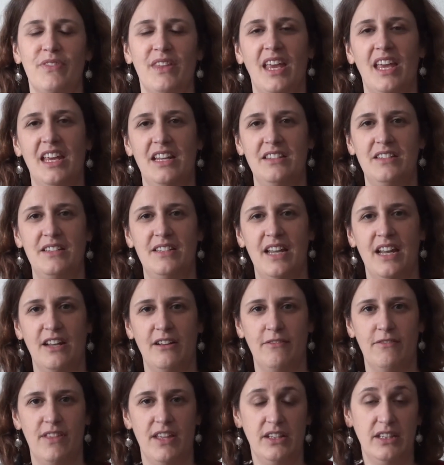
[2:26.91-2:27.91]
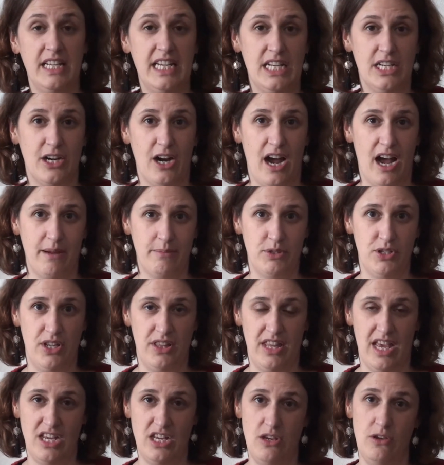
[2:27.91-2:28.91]
instead of the leaner
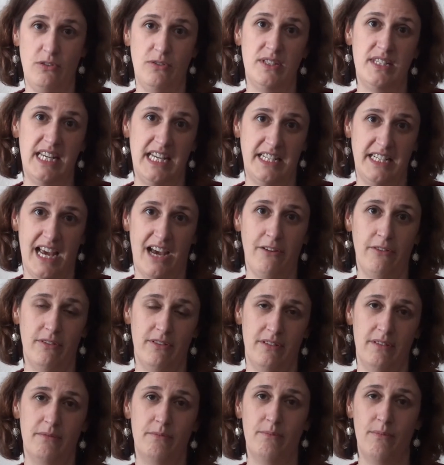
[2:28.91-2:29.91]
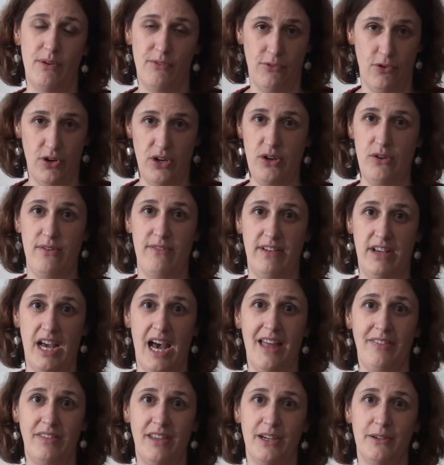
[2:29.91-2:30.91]
option that you seeked out before you even
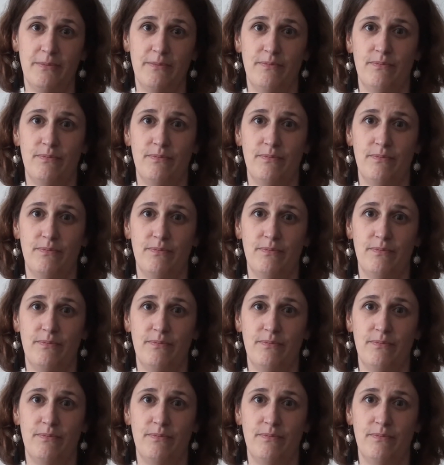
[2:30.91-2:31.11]
got there.